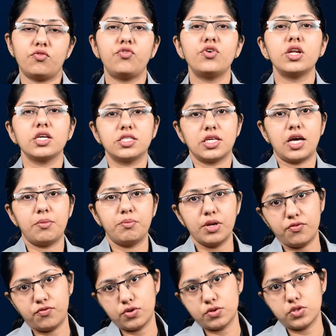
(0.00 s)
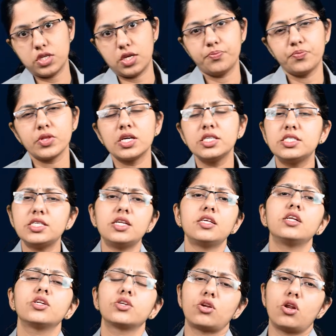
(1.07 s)
For example, if you see
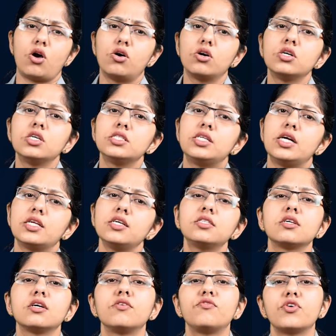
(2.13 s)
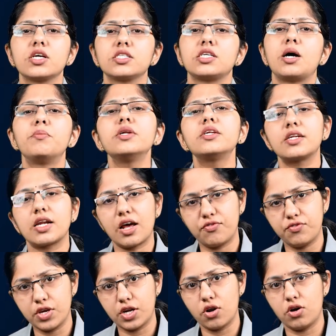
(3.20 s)
general law, that is for example
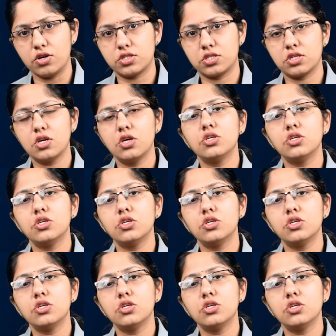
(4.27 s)
traffic laws.